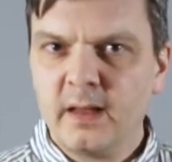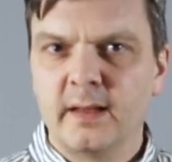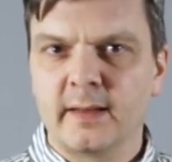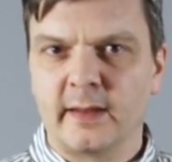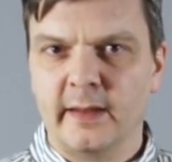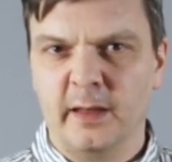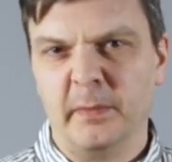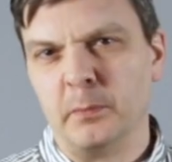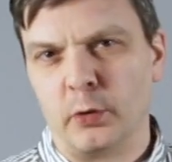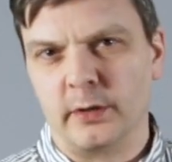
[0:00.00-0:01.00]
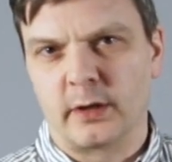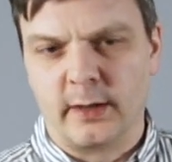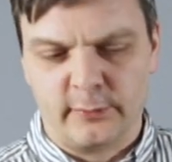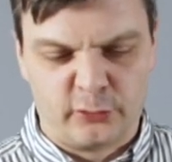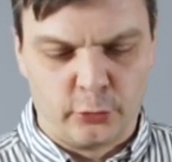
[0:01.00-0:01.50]
that's a little bit more
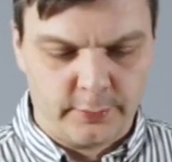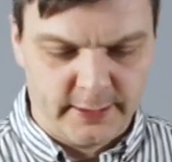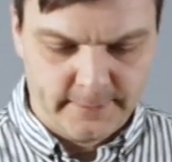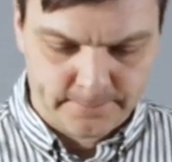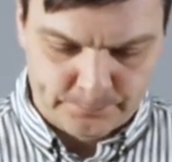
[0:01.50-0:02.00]
kind of sugary.